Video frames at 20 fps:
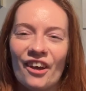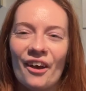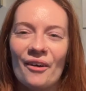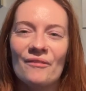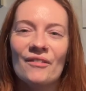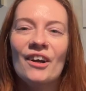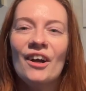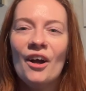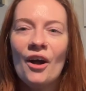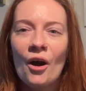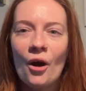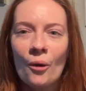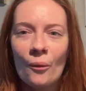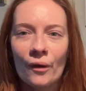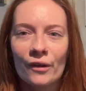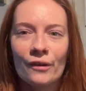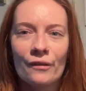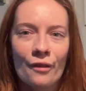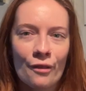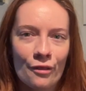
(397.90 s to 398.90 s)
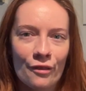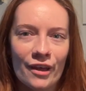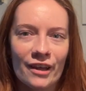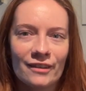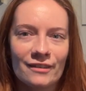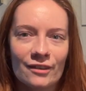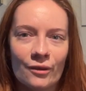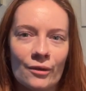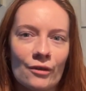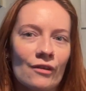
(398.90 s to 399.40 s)
um, one of the
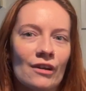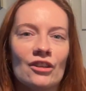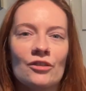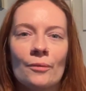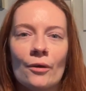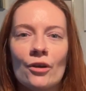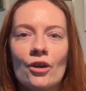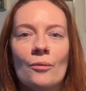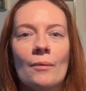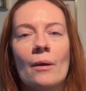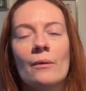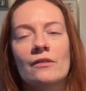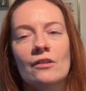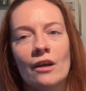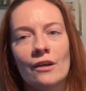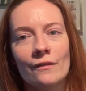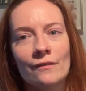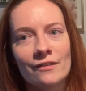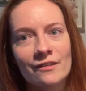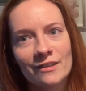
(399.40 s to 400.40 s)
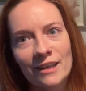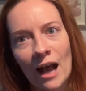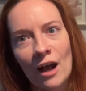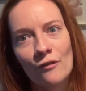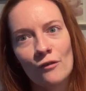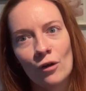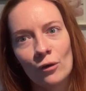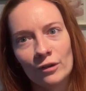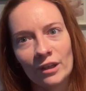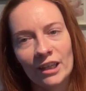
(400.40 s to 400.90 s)
things that we really spoke about was kind of
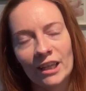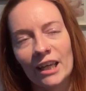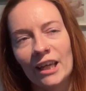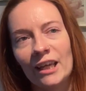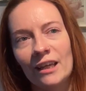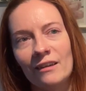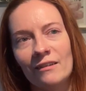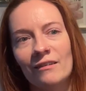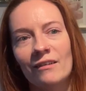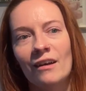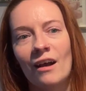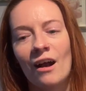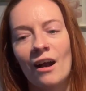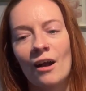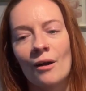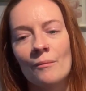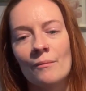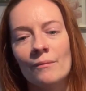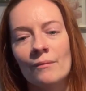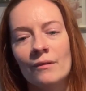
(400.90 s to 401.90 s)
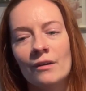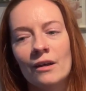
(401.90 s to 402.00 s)
scaffolding in, um,